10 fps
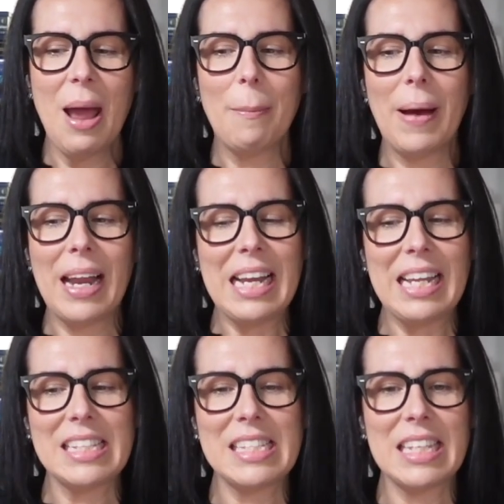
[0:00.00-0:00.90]
but
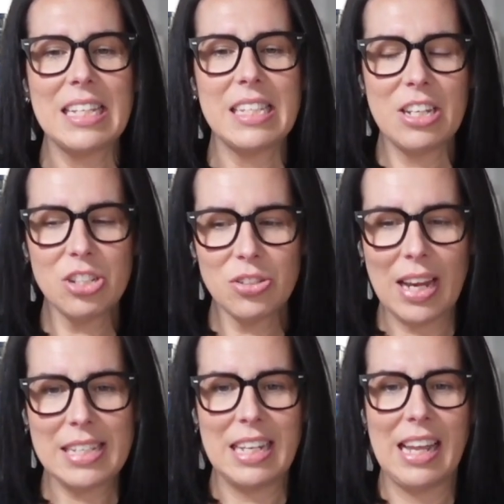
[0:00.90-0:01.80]
it's
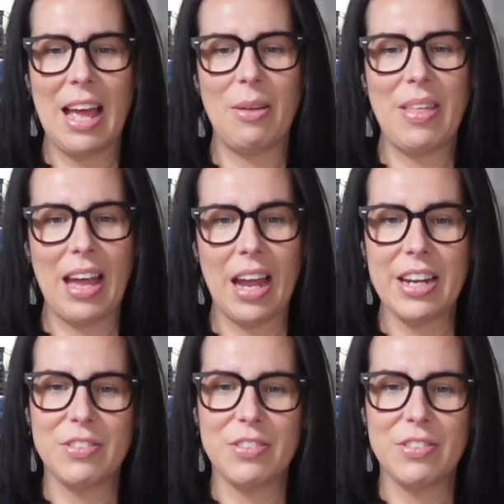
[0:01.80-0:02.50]
interesting how that kind of